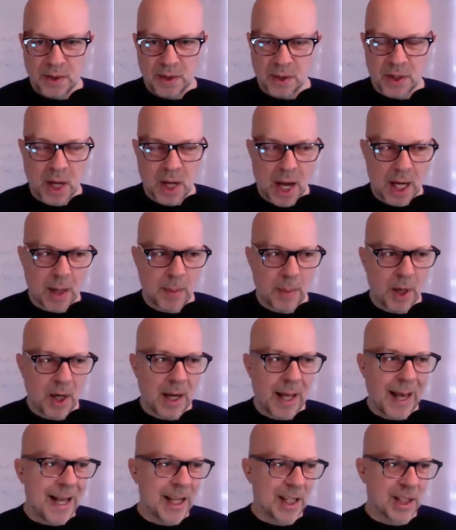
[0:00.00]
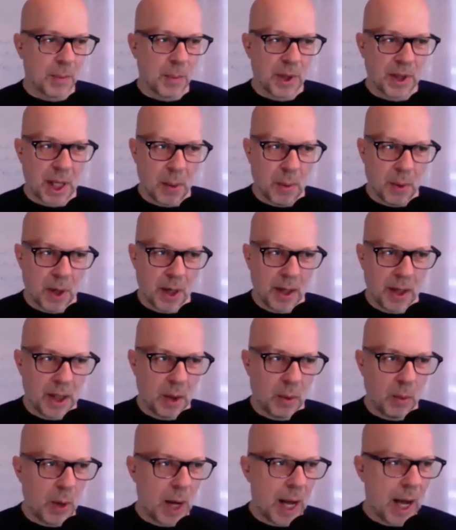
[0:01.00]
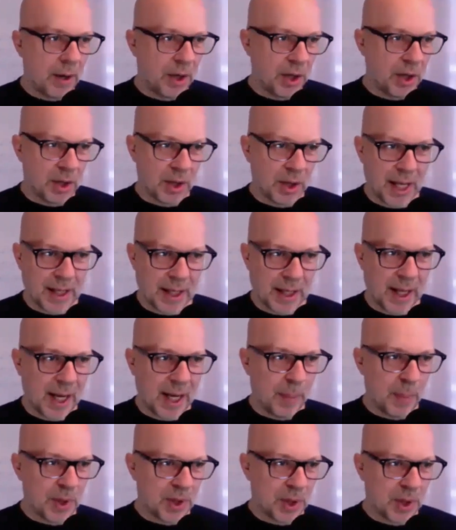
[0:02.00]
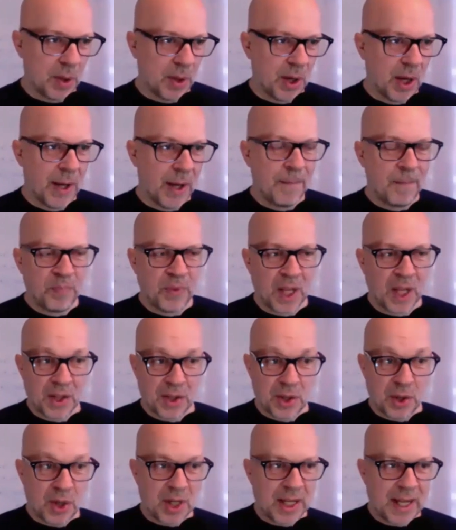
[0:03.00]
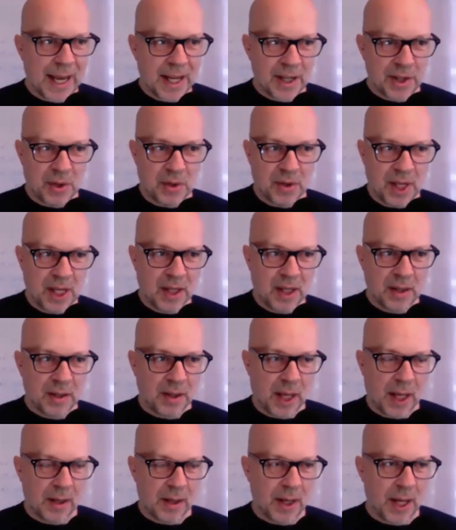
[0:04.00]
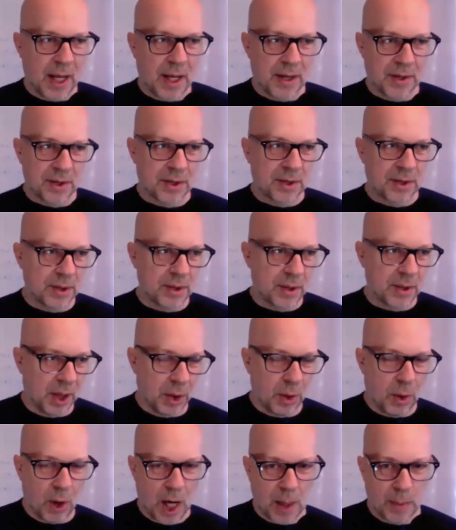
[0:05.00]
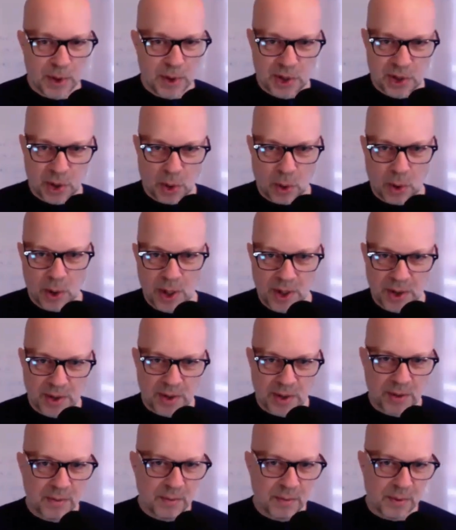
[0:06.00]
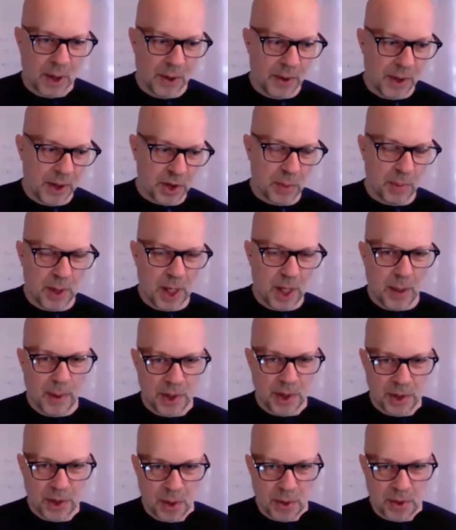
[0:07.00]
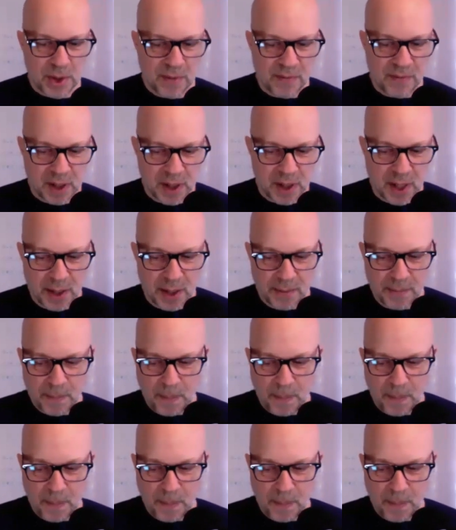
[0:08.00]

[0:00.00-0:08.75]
So talk about it, ask them what they want. You know, how did you like that episode? Is there a guest you think that has incredible stories, you know, that should be on my show, stuff like that.